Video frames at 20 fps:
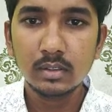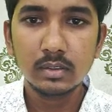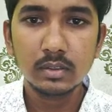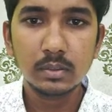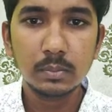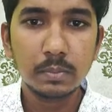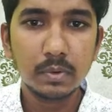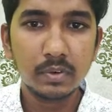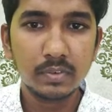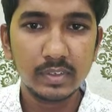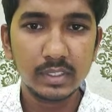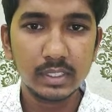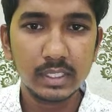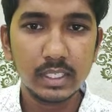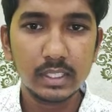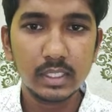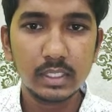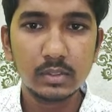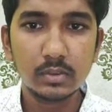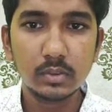So professional
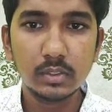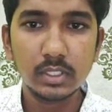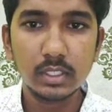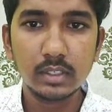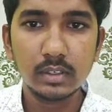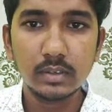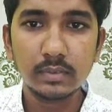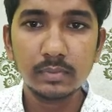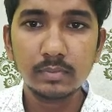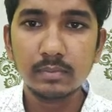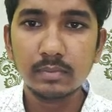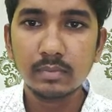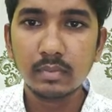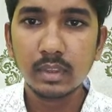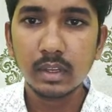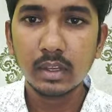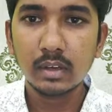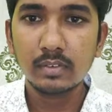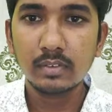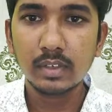ethics question,
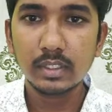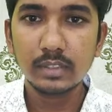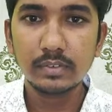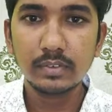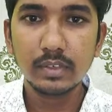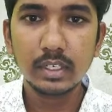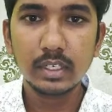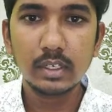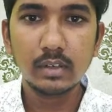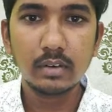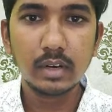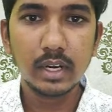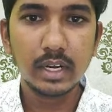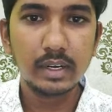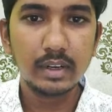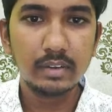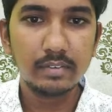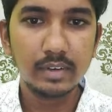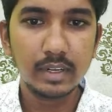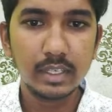first we need to write
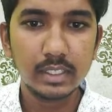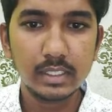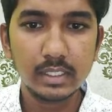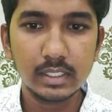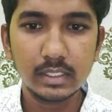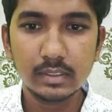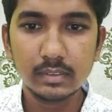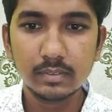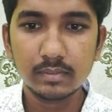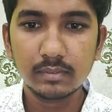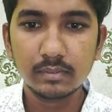definition,